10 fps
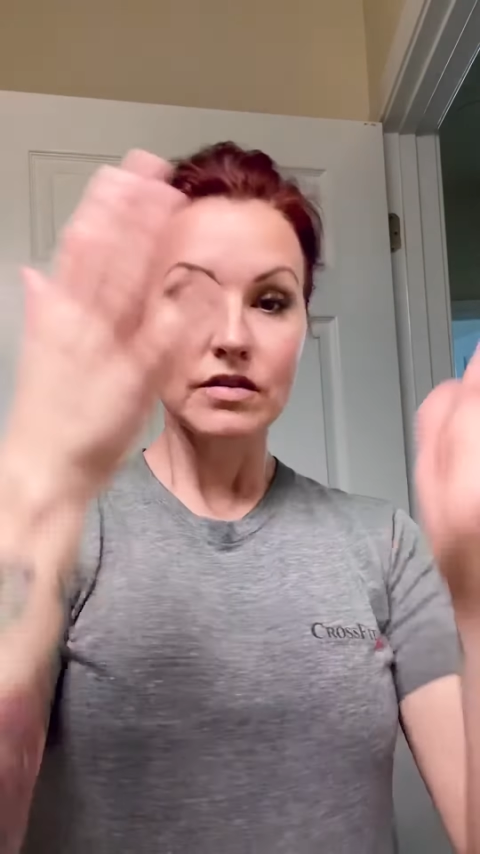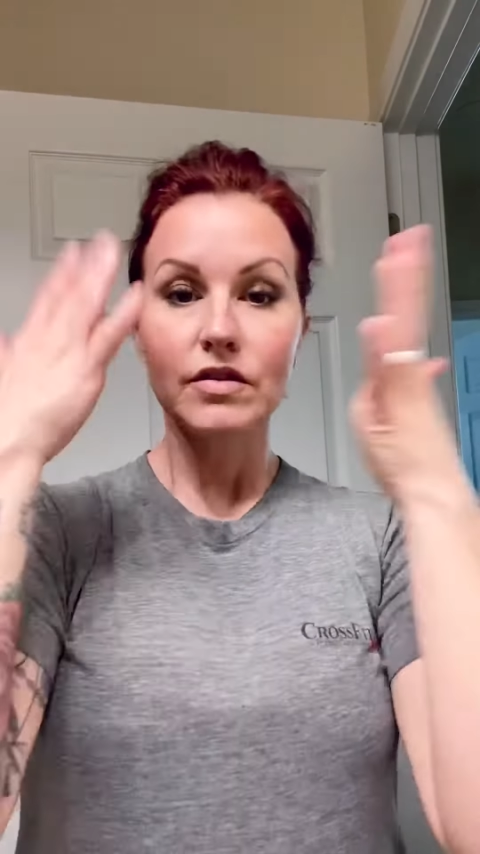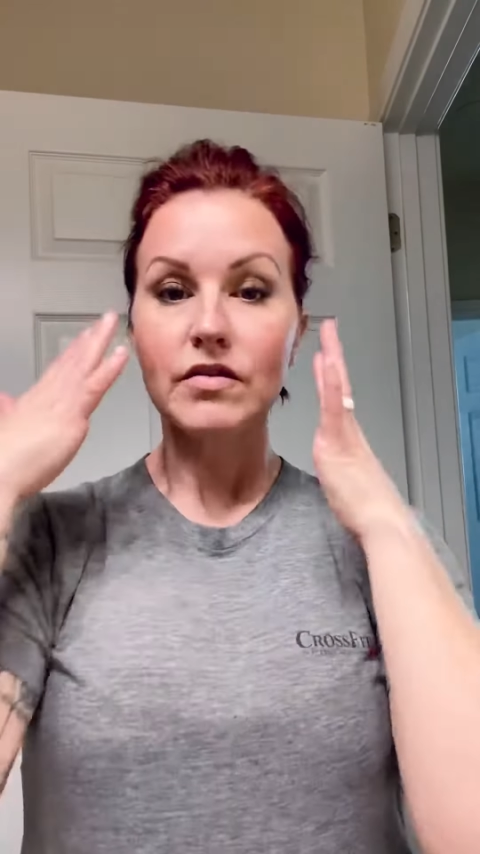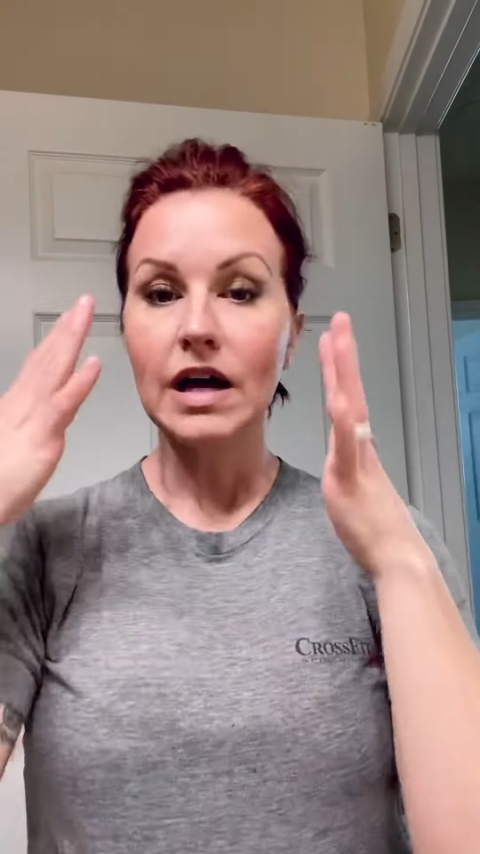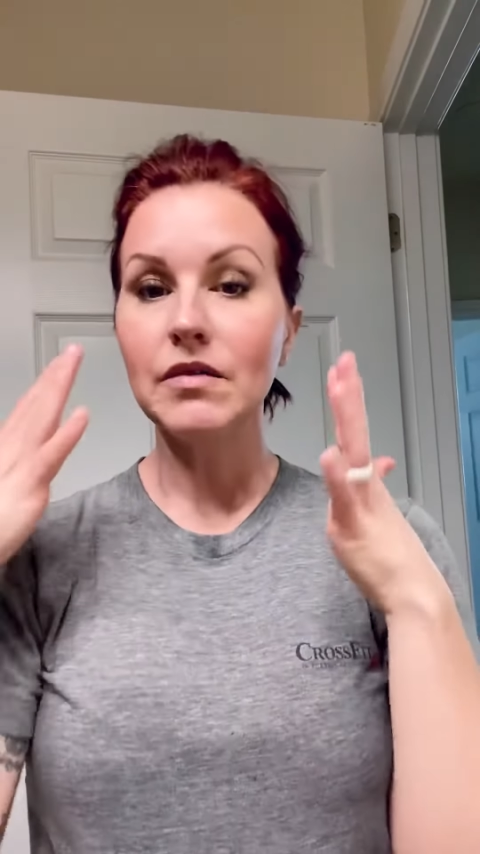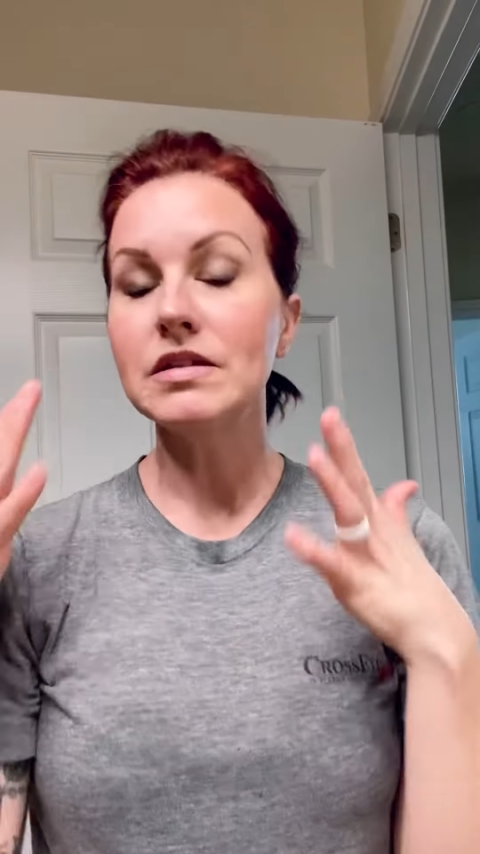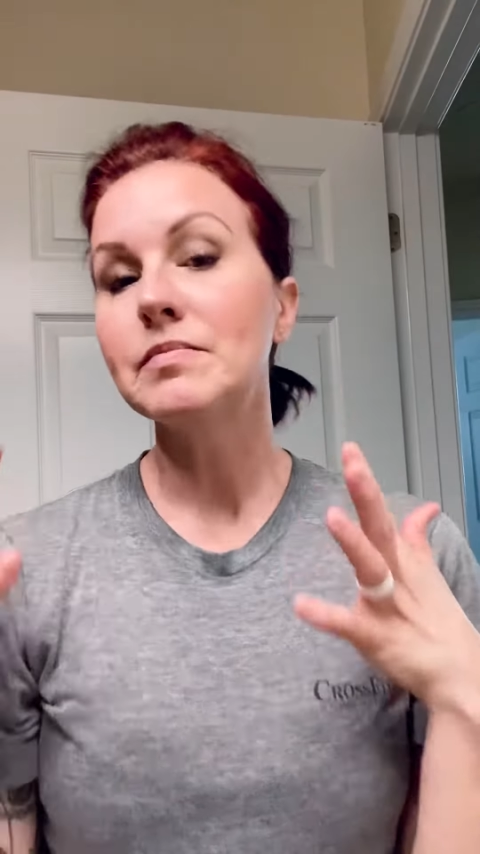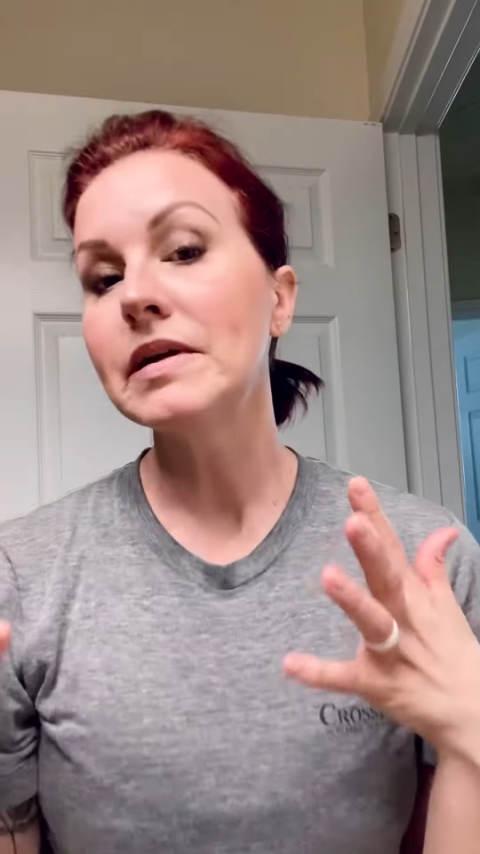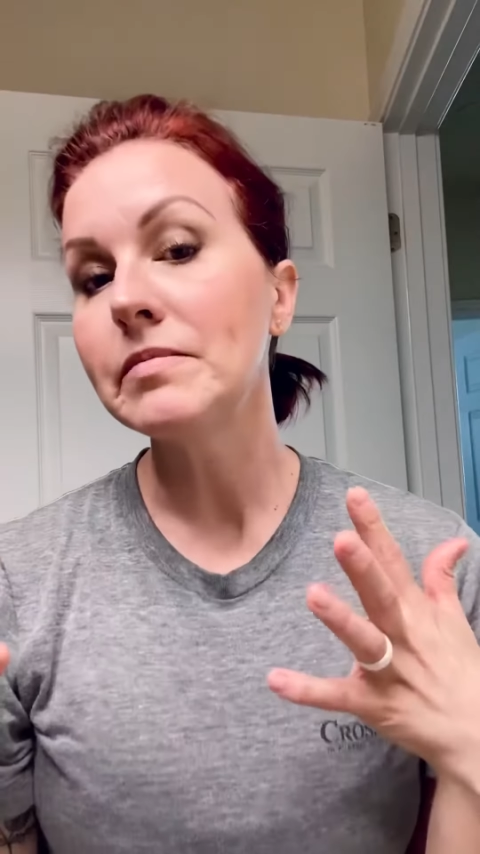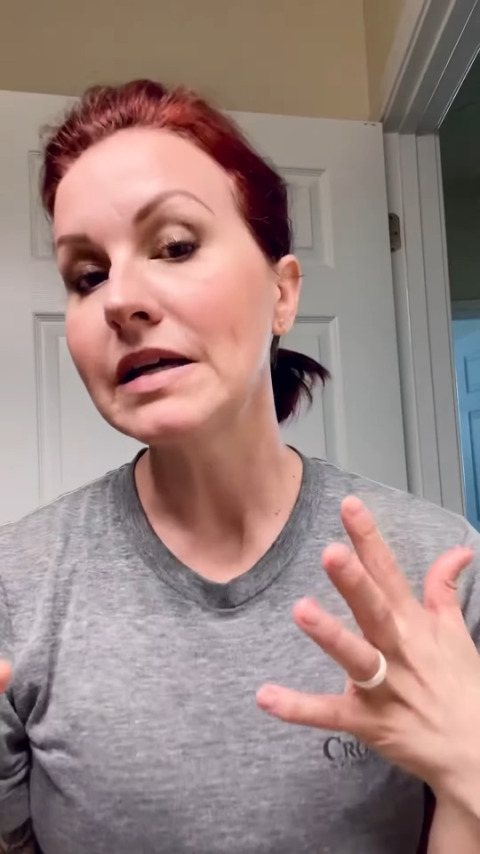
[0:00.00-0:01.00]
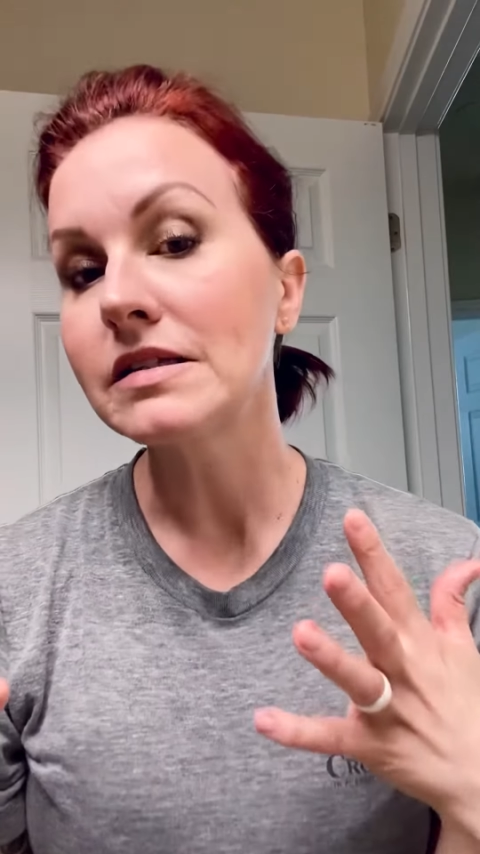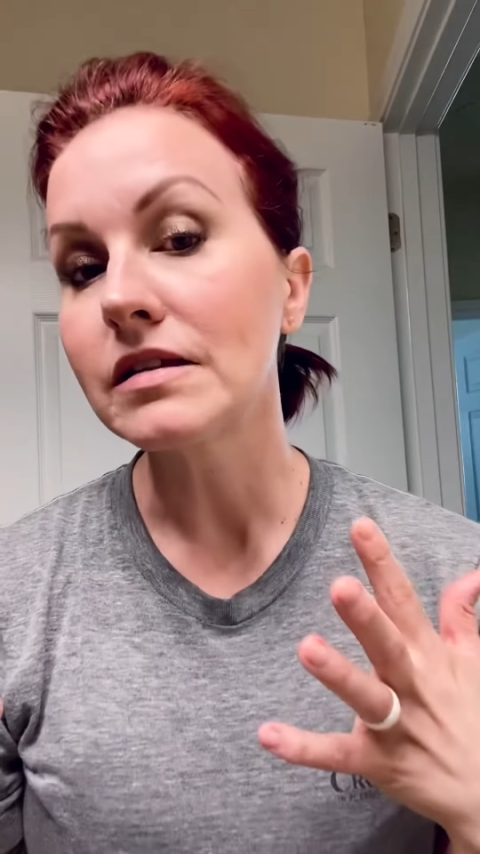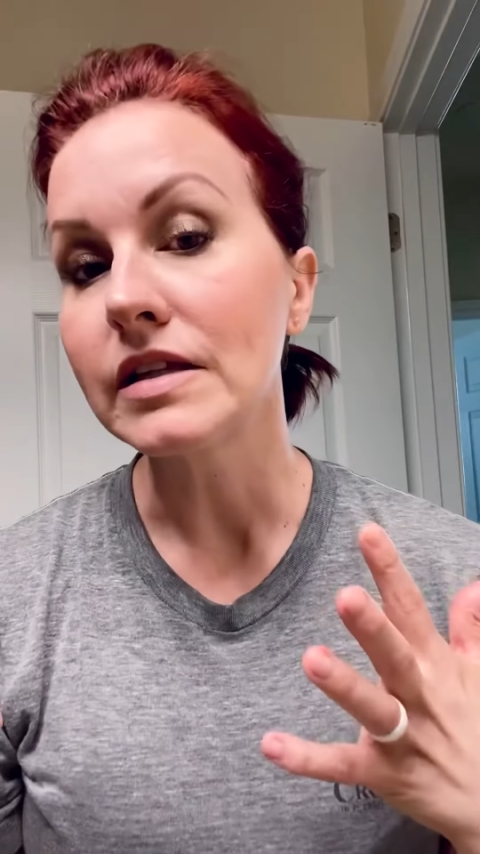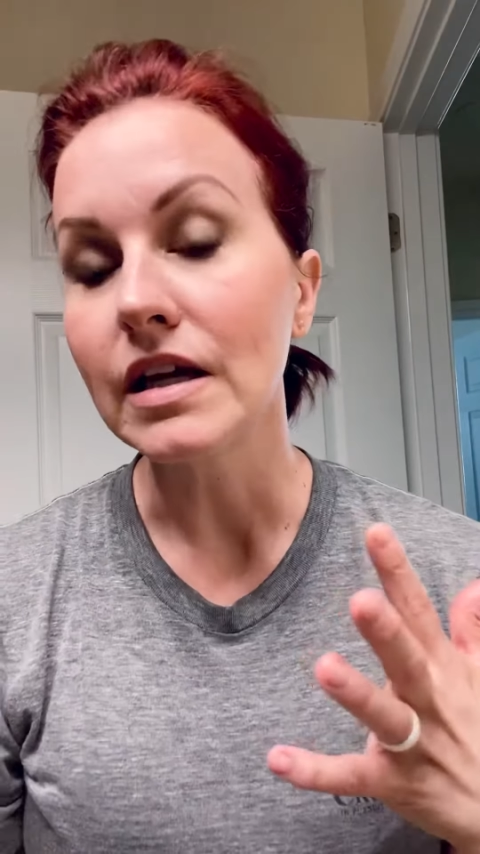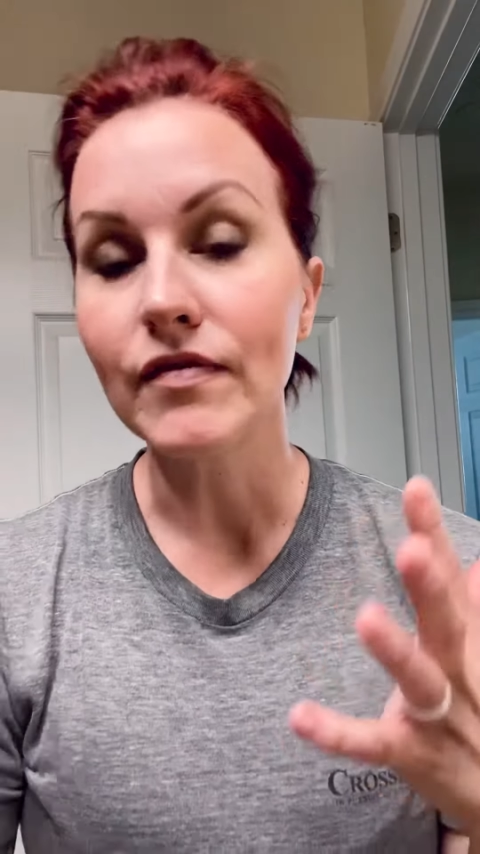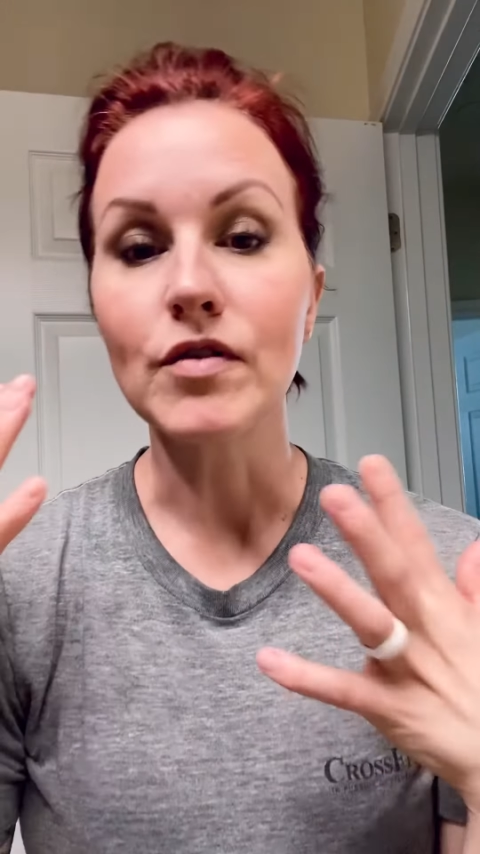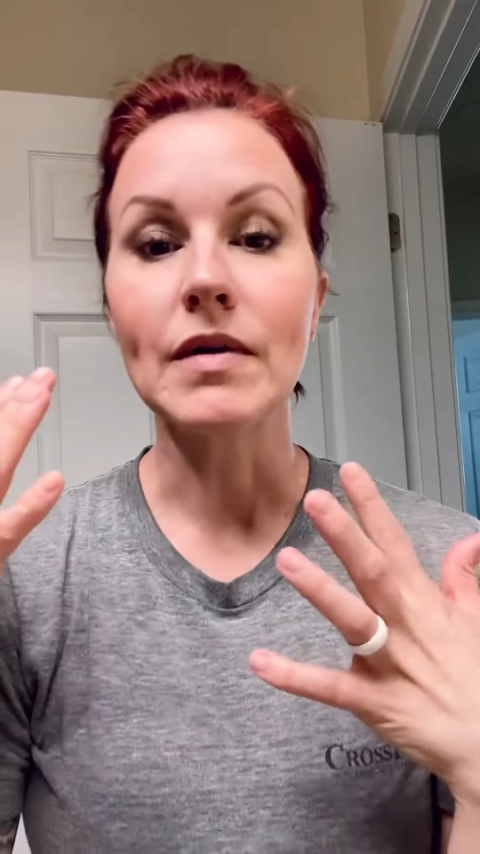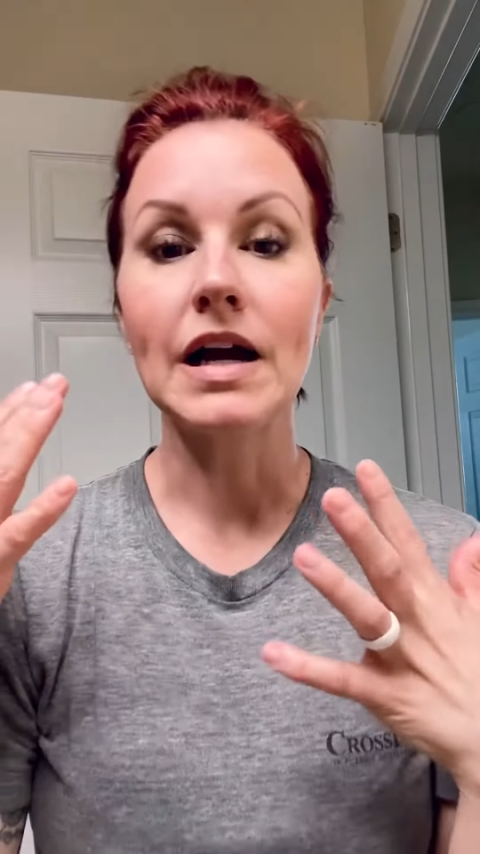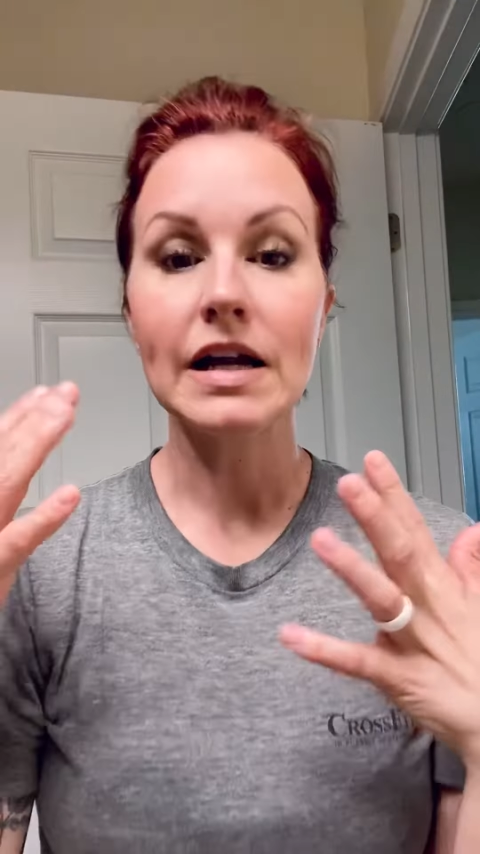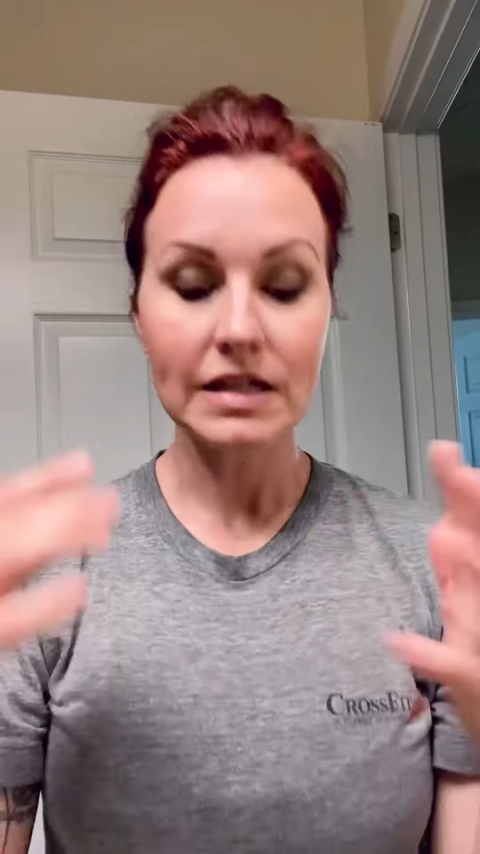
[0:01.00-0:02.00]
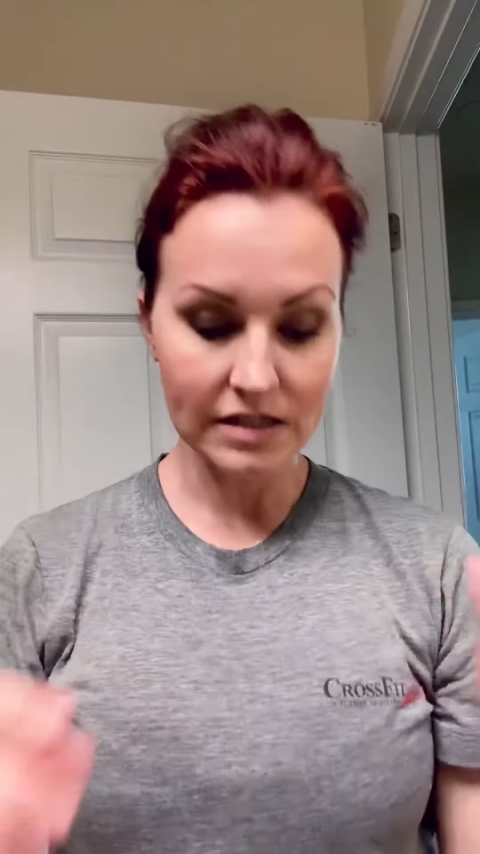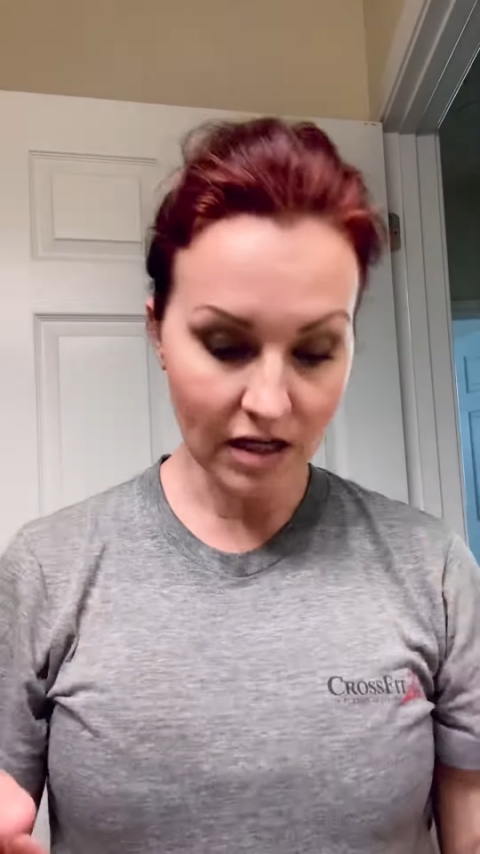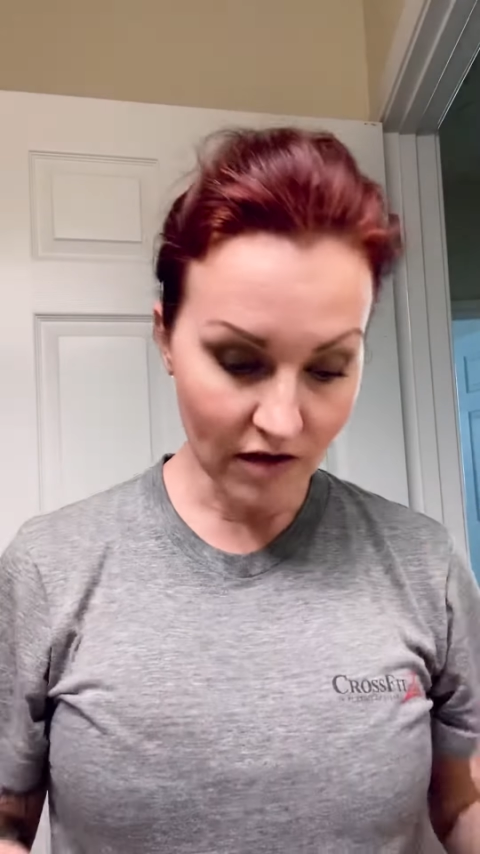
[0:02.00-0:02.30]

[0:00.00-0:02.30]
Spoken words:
So that was basically it for my eyes.